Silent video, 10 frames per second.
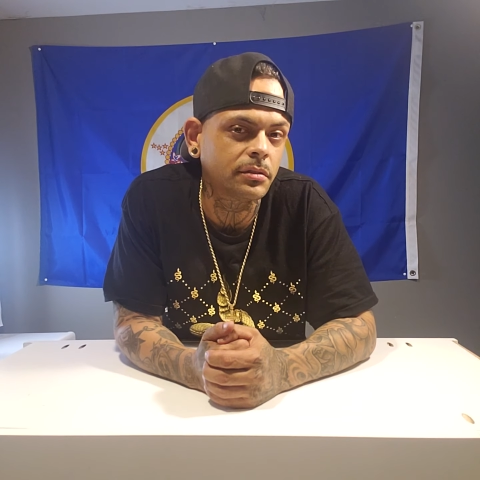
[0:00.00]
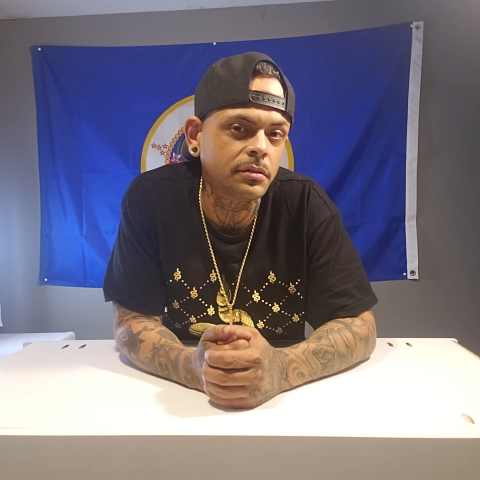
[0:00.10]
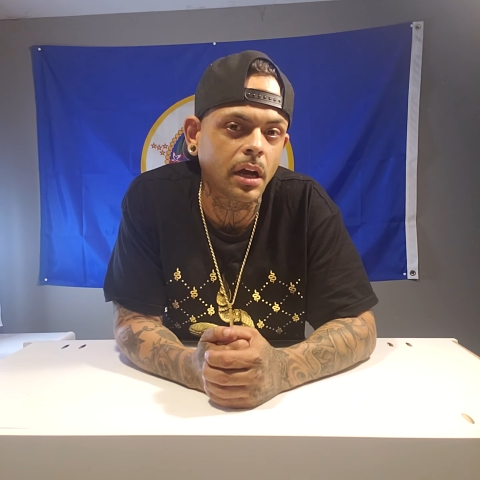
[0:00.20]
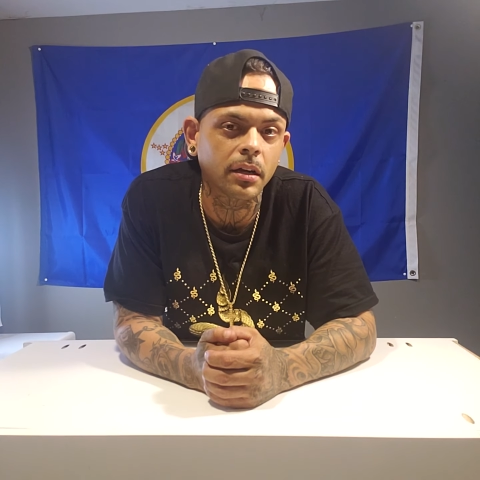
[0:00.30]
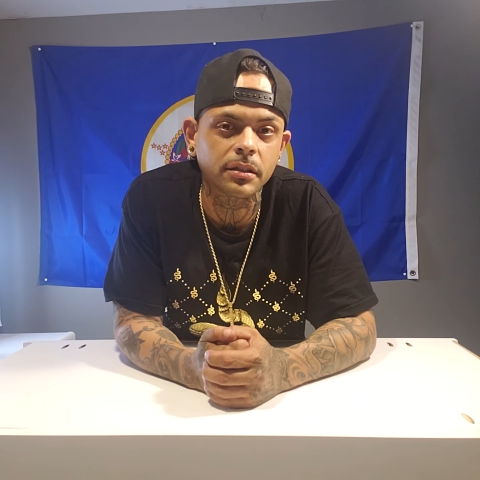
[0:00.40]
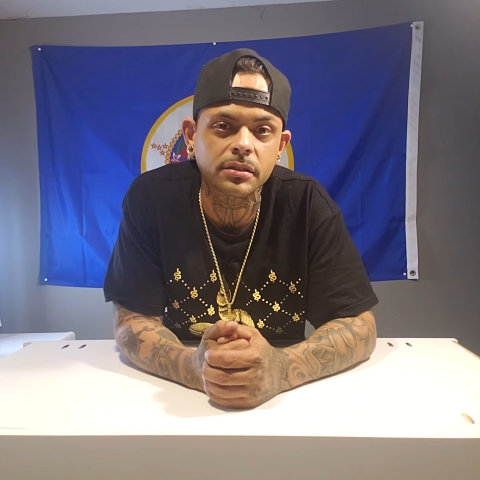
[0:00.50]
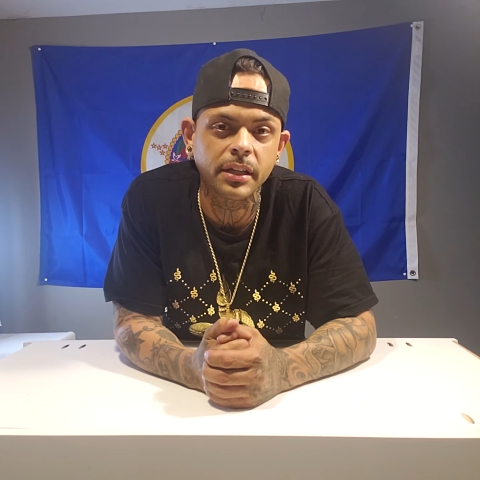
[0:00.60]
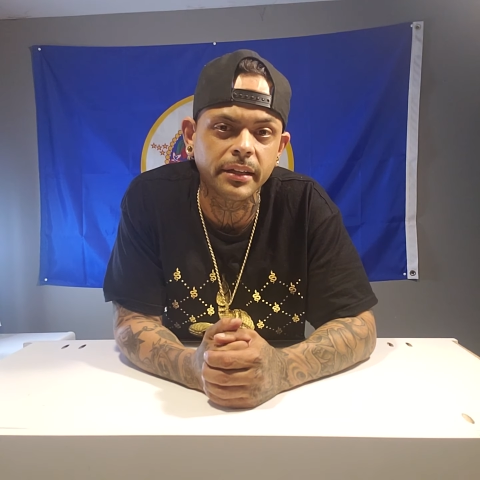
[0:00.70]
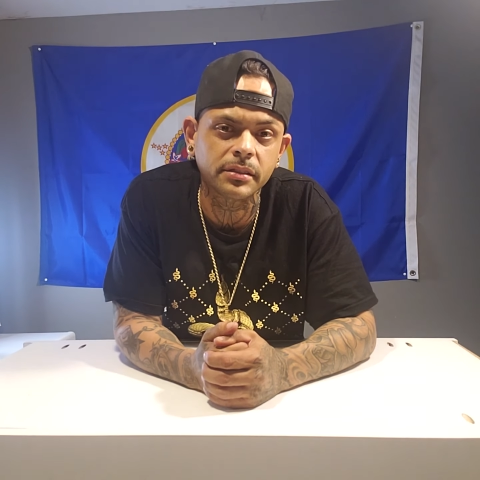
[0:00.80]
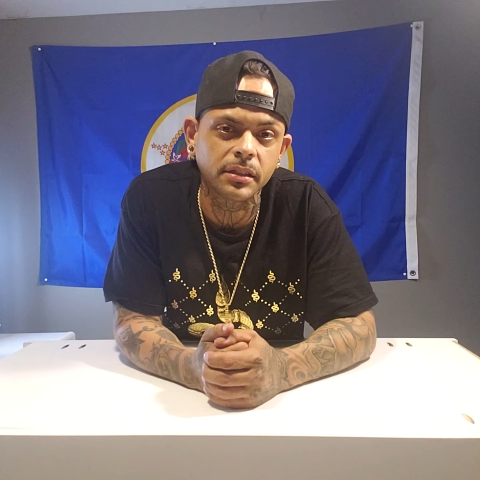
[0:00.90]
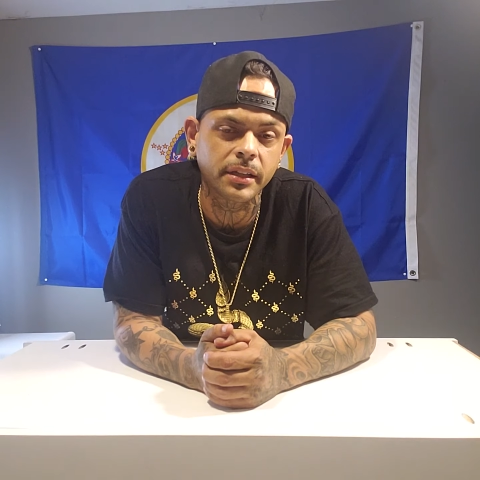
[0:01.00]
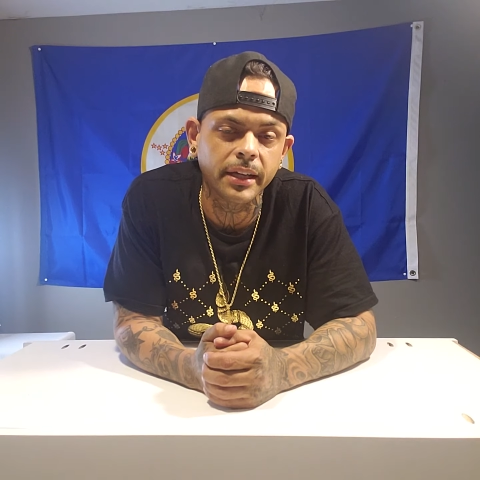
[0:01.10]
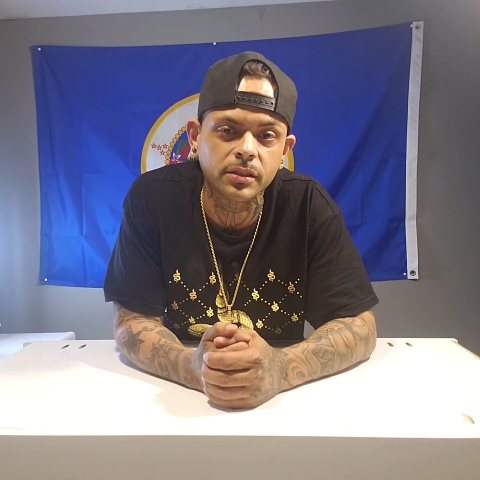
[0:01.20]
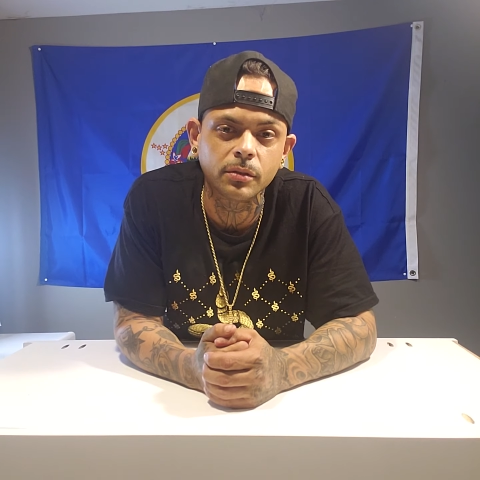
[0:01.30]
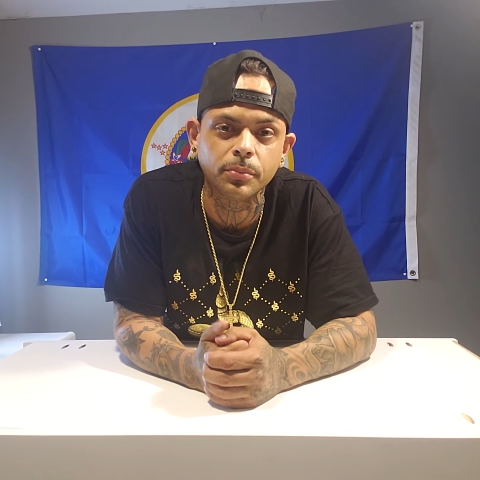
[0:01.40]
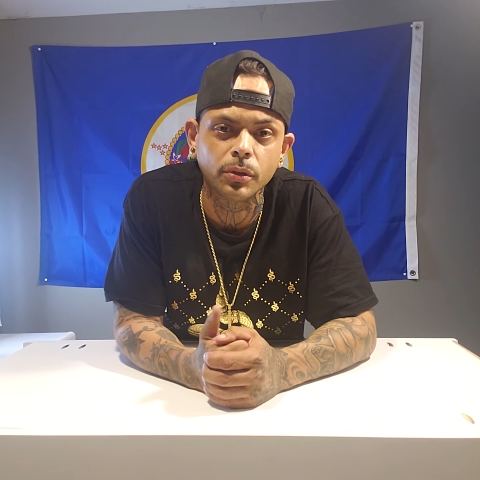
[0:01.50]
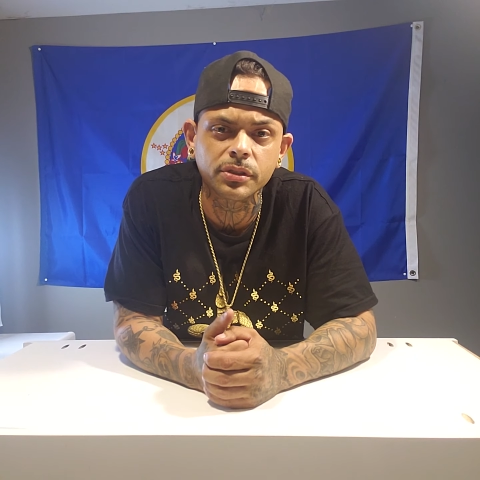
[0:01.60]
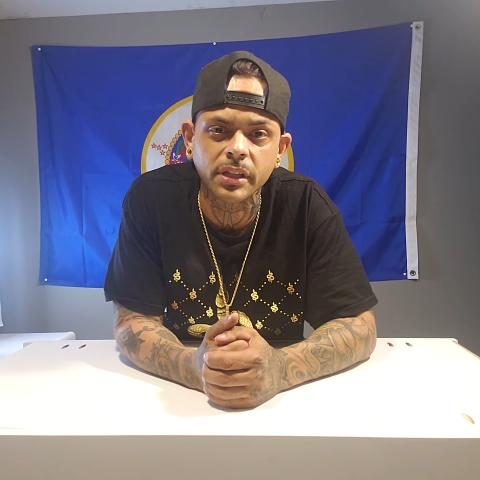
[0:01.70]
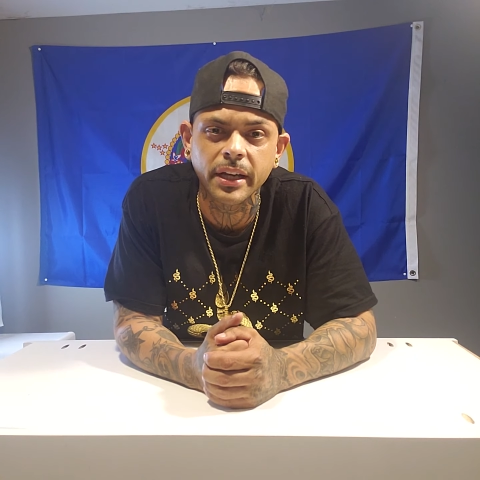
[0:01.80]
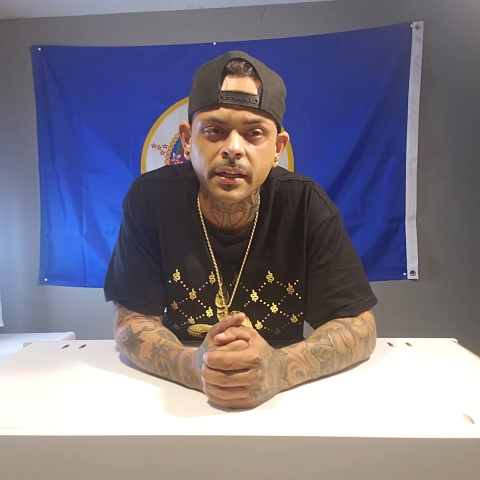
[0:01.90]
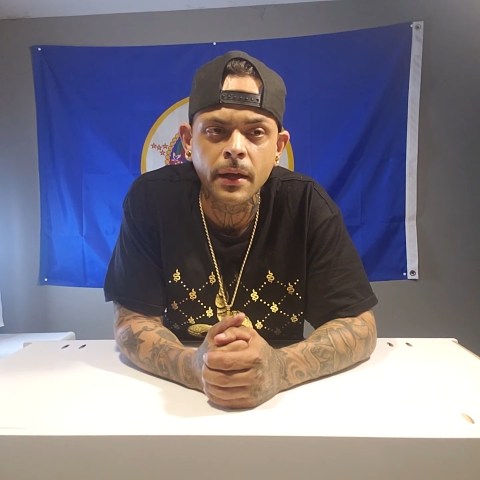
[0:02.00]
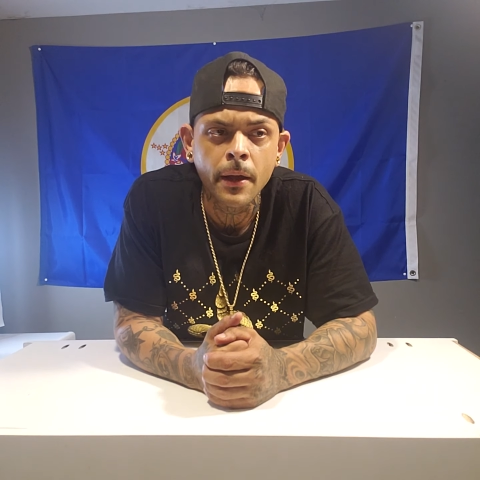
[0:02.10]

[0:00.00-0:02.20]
garter snakes, the occasional bull snake.